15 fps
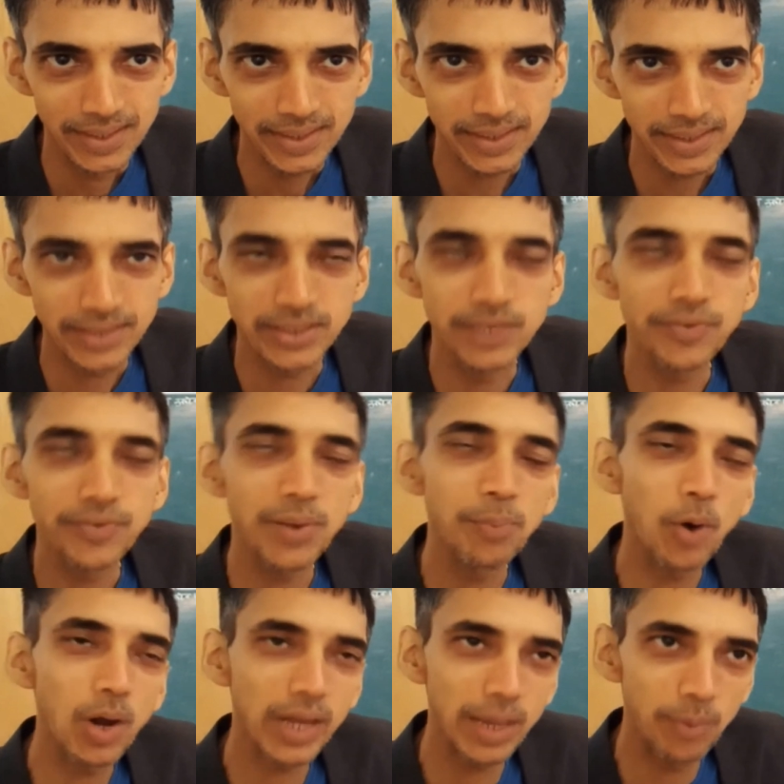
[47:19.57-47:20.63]
There's a different
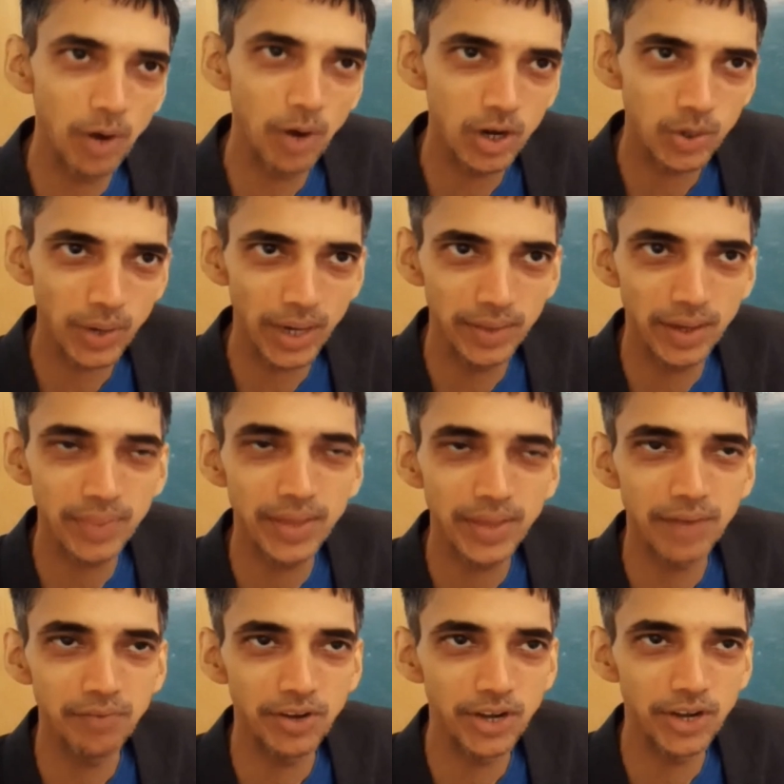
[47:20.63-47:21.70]
ballgame altogether
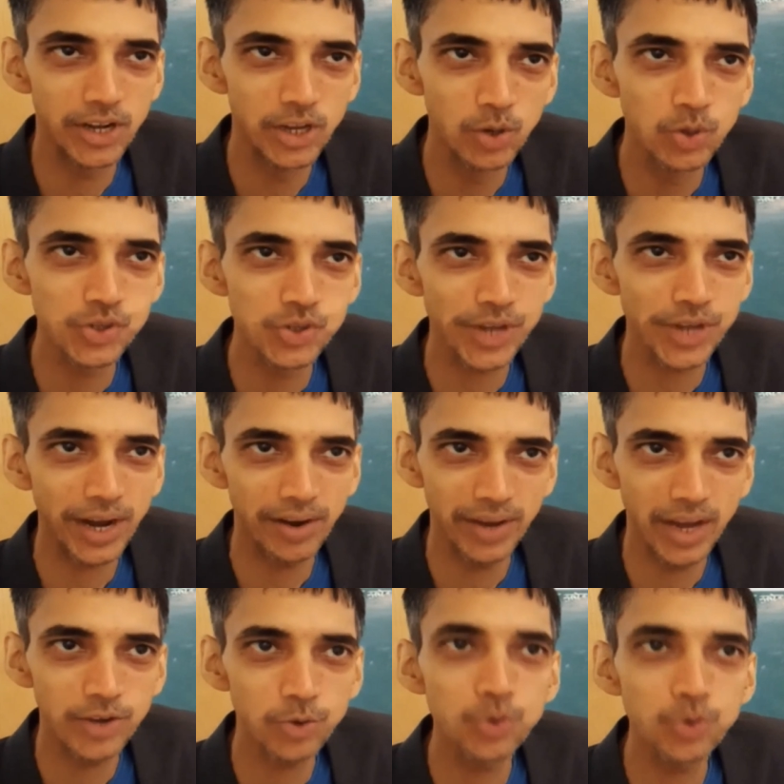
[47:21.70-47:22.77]
that we reduce
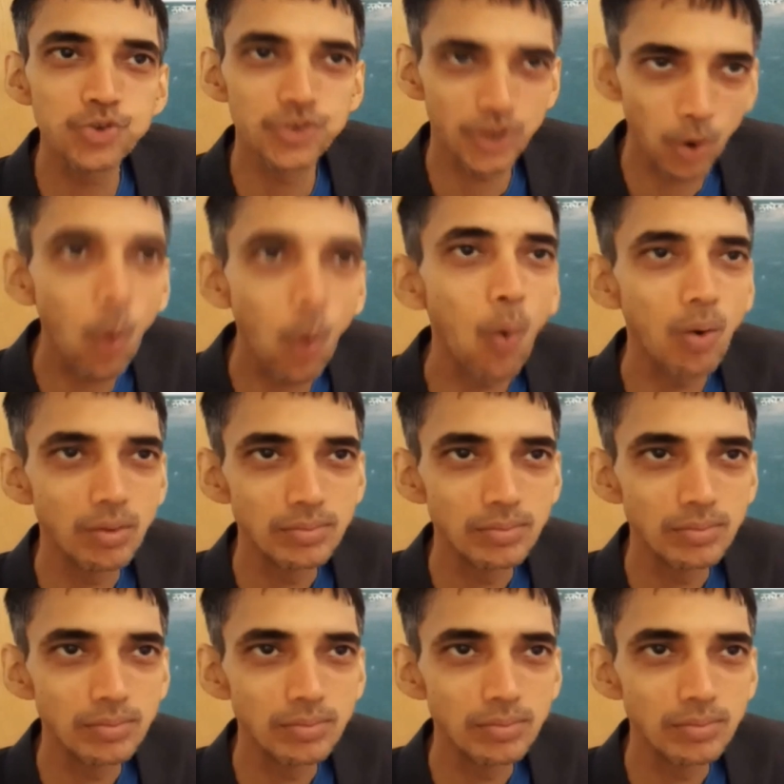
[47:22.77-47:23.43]
area to 0.